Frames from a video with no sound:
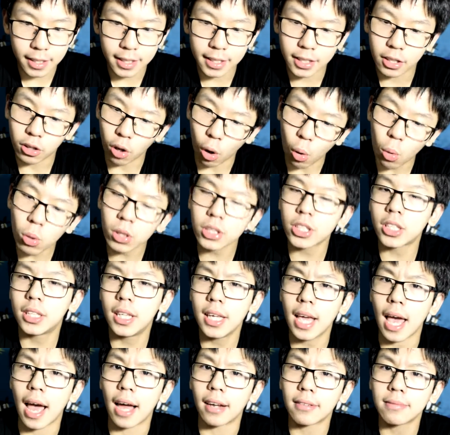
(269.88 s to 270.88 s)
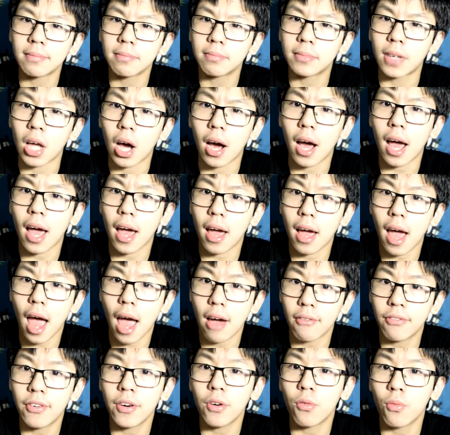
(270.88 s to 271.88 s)
Towards the end, the
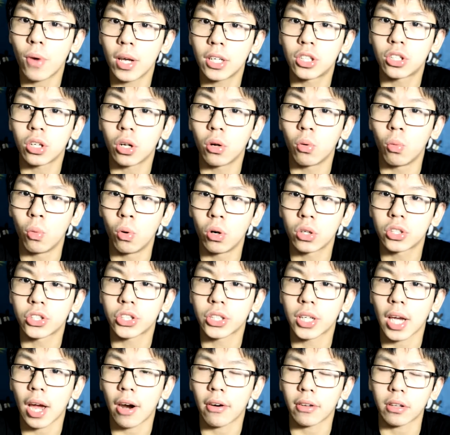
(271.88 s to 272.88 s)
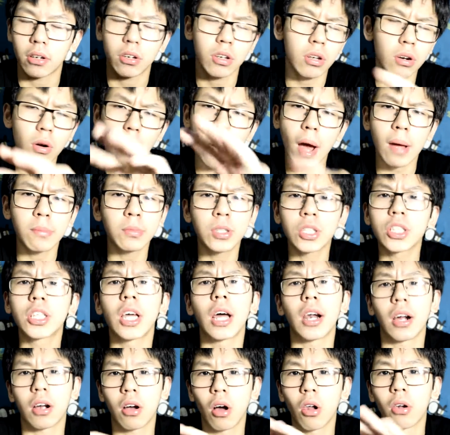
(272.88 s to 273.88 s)
Evan Rachel Wood's character, I'm just
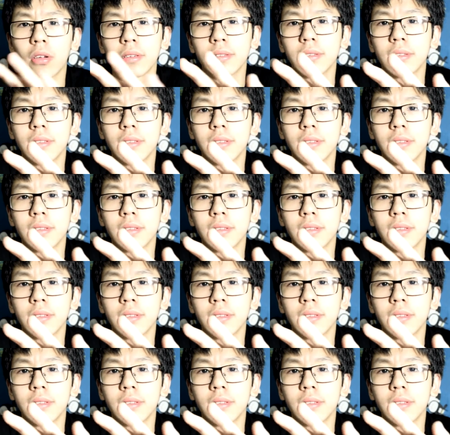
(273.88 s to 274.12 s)
gonna call